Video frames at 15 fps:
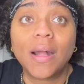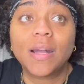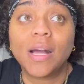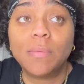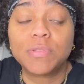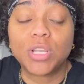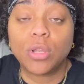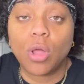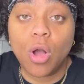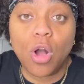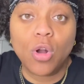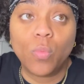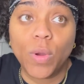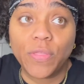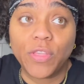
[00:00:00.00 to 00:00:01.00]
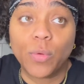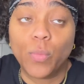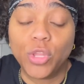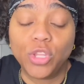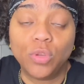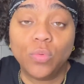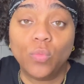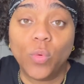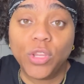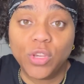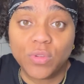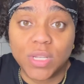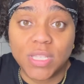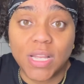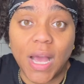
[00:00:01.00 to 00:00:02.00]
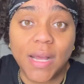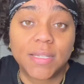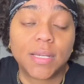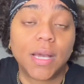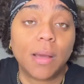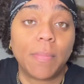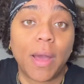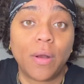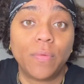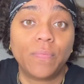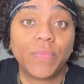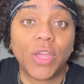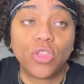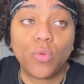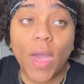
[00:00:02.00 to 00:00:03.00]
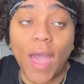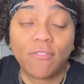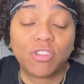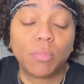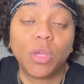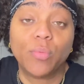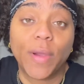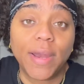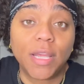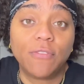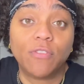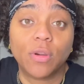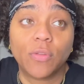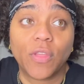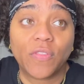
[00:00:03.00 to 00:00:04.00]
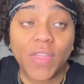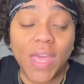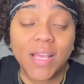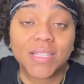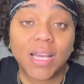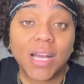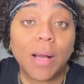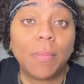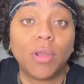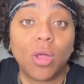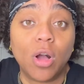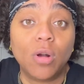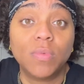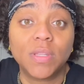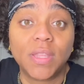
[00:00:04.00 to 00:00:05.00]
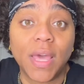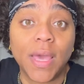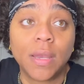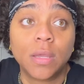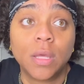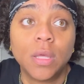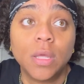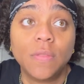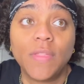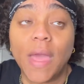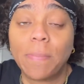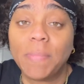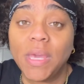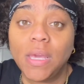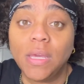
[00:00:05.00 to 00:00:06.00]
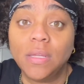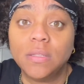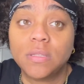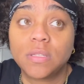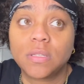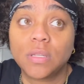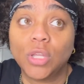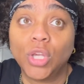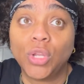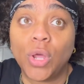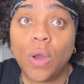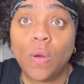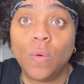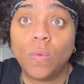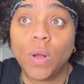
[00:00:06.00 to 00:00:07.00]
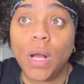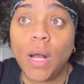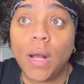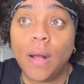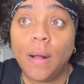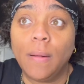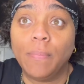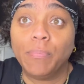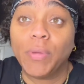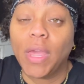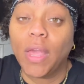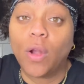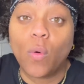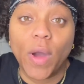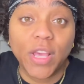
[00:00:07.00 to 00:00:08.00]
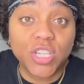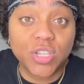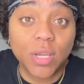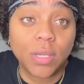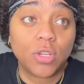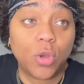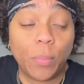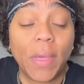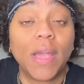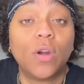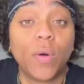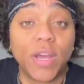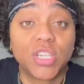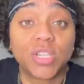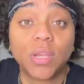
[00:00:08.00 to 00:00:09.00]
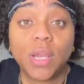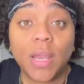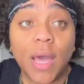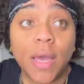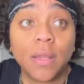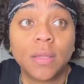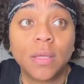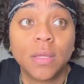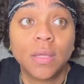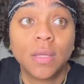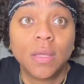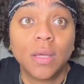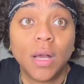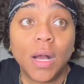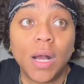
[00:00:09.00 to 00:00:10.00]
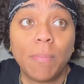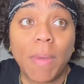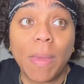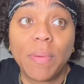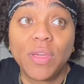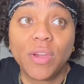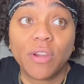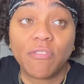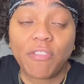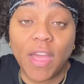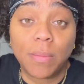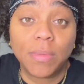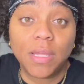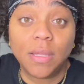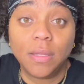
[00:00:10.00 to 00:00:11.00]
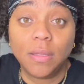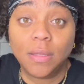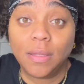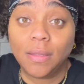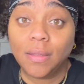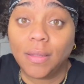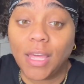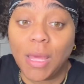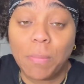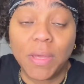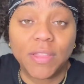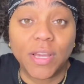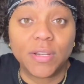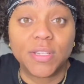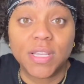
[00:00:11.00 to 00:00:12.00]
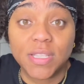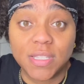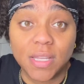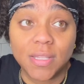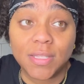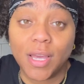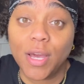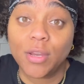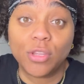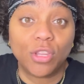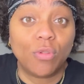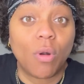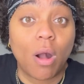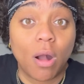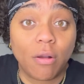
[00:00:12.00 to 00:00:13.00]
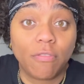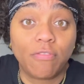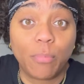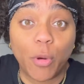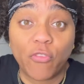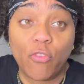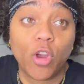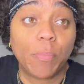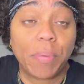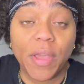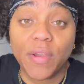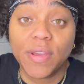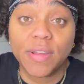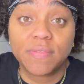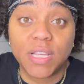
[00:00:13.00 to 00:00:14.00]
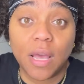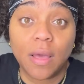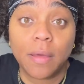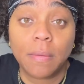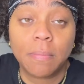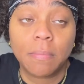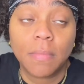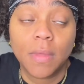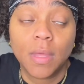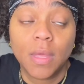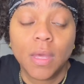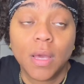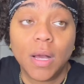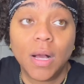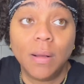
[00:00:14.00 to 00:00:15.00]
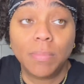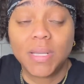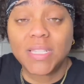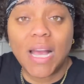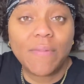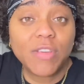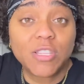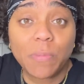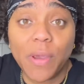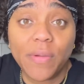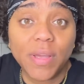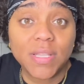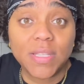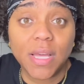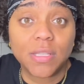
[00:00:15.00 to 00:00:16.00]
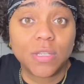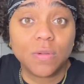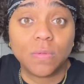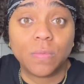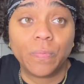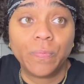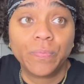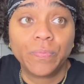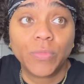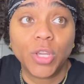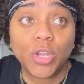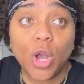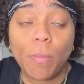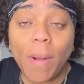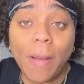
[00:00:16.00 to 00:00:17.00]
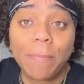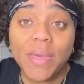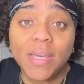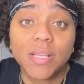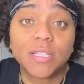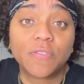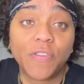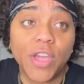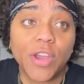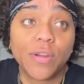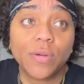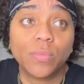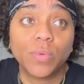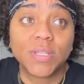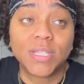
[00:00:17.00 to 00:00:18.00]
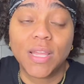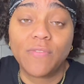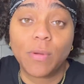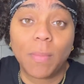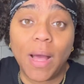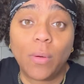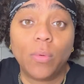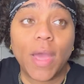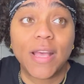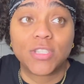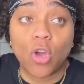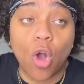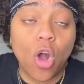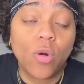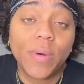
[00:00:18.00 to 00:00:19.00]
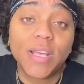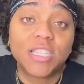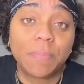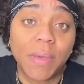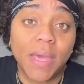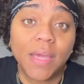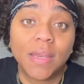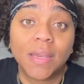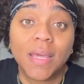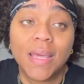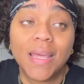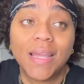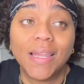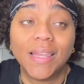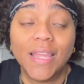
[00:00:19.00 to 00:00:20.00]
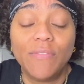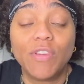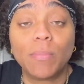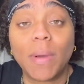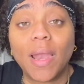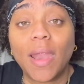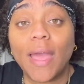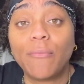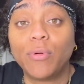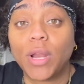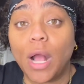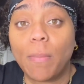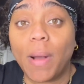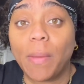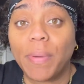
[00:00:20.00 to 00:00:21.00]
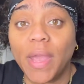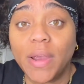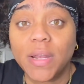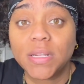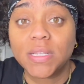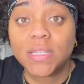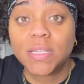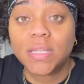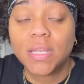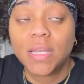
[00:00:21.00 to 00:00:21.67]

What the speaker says: comes along with it when you decide to come out, and you have to be ready for the things that come along with that. That means, being questioned a lot. Maybe your family keeping their distance, cutting you off for a period of time. Because I've experienced that too. My biggest fear was has always been living my life without my parents.